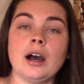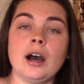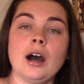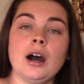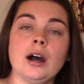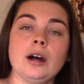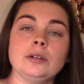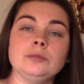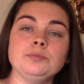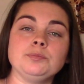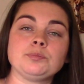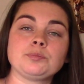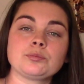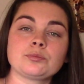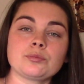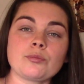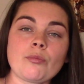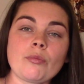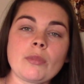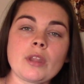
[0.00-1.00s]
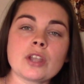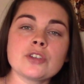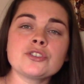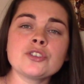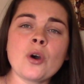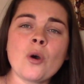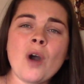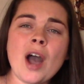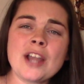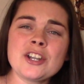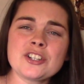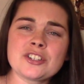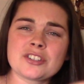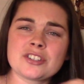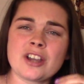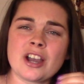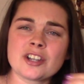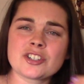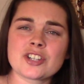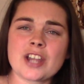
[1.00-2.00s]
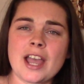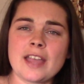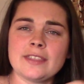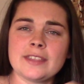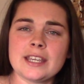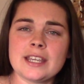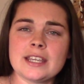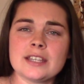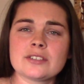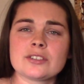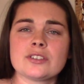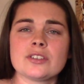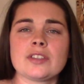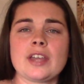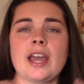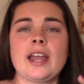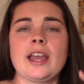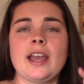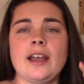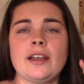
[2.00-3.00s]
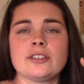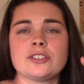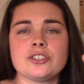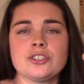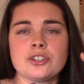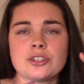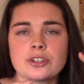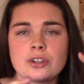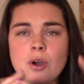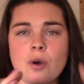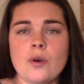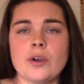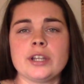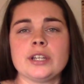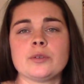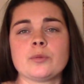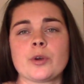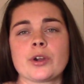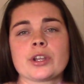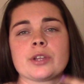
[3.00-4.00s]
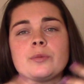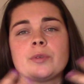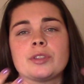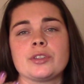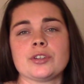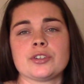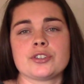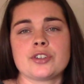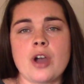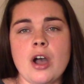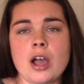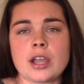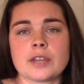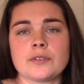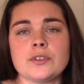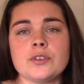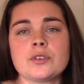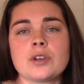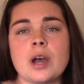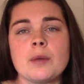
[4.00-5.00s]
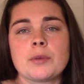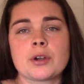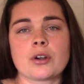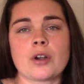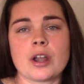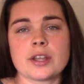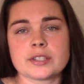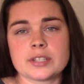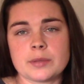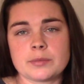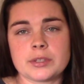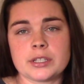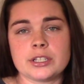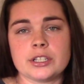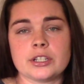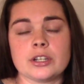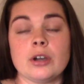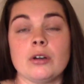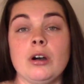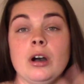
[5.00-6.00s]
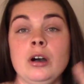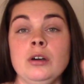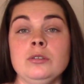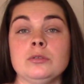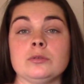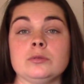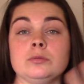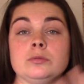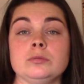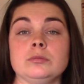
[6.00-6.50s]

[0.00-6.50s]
So I just touch on these so that as you're going and working with your dog, if you come across something, you go, oh,